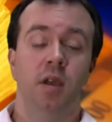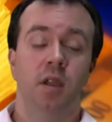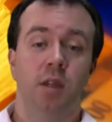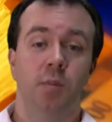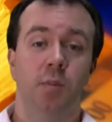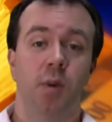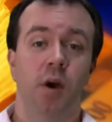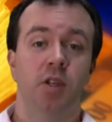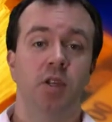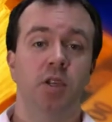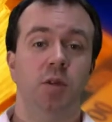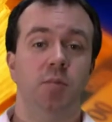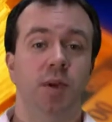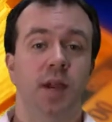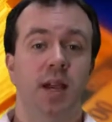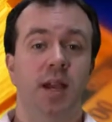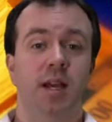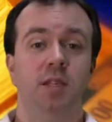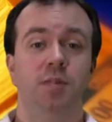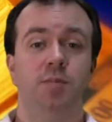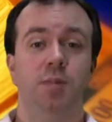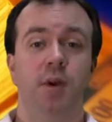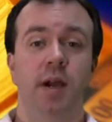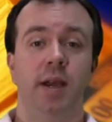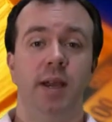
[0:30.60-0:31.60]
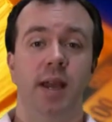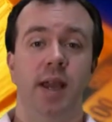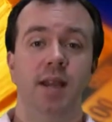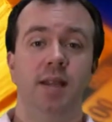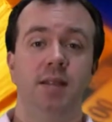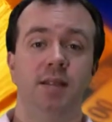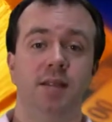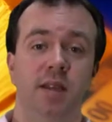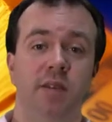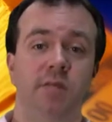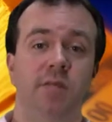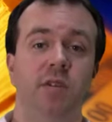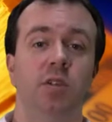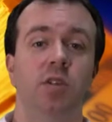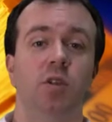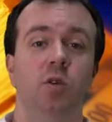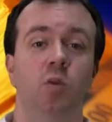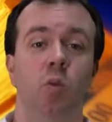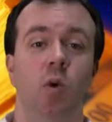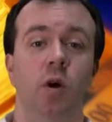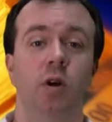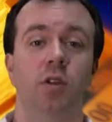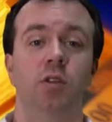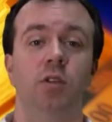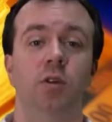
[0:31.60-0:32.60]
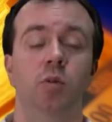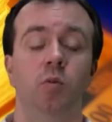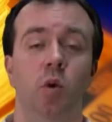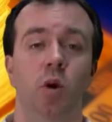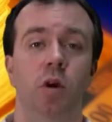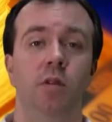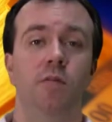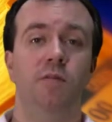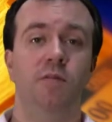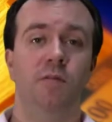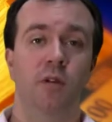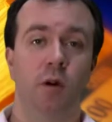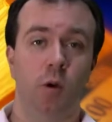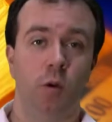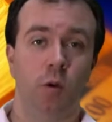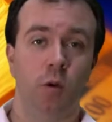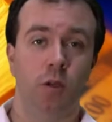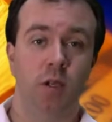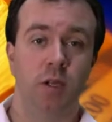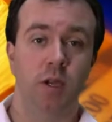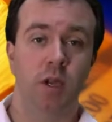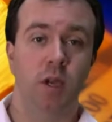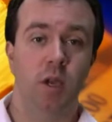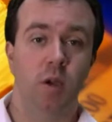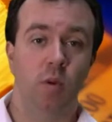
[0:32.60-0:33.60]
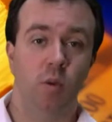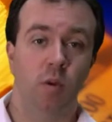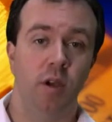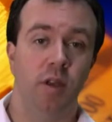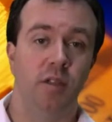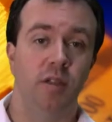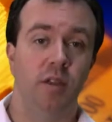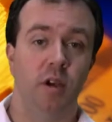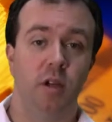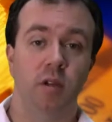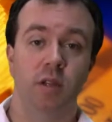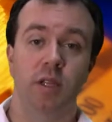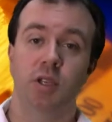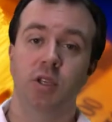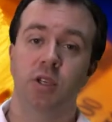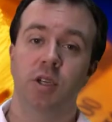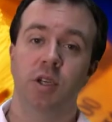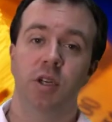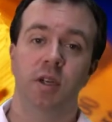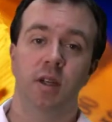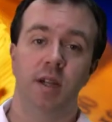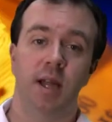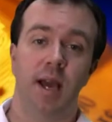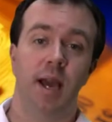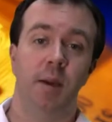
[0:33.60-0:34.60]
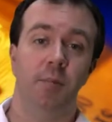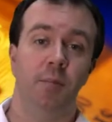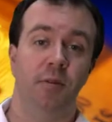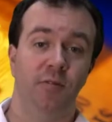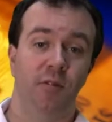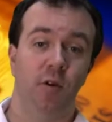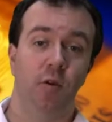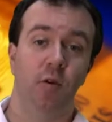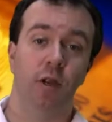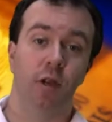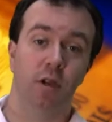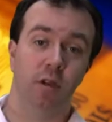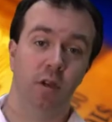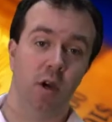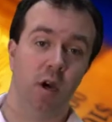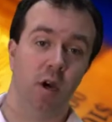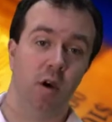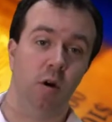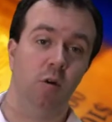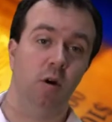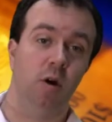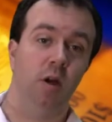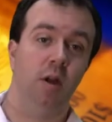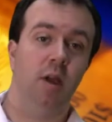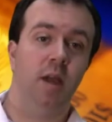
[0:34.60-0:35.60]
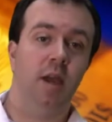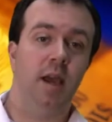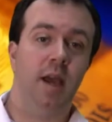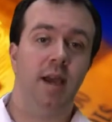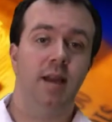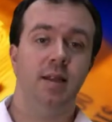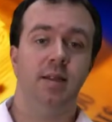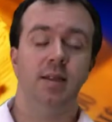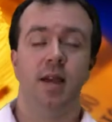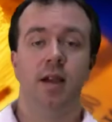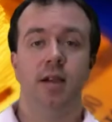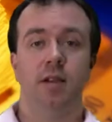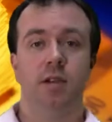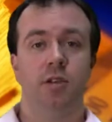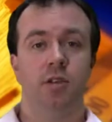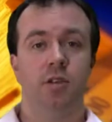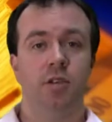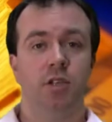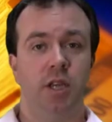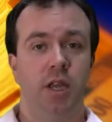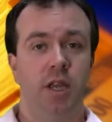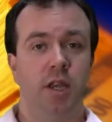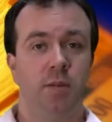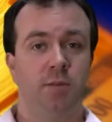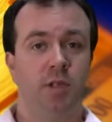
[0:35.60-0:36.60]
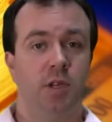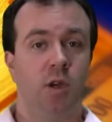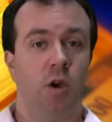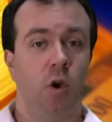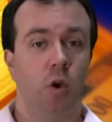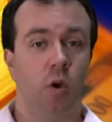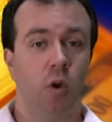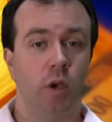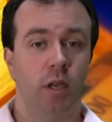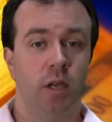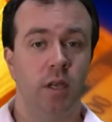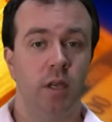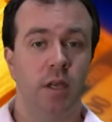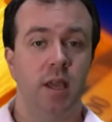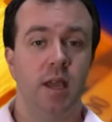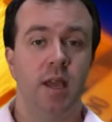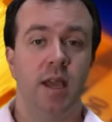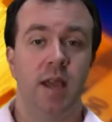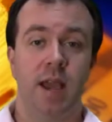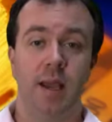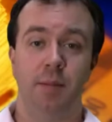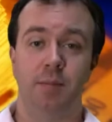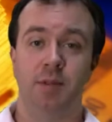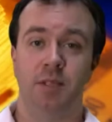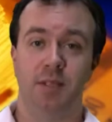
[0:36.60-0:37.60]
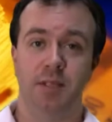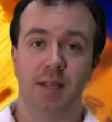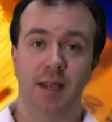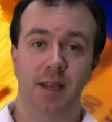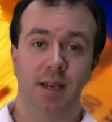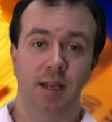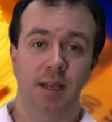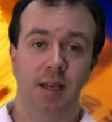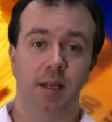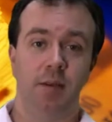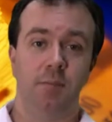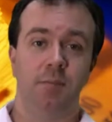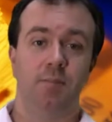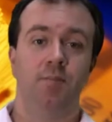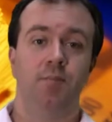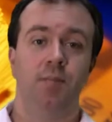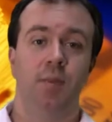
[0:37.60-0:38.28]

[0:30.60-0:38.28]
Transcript: The budget passed by a 7-to-1 vote, with Alicia Clapp voting no and Dr. James Hogan abstaining.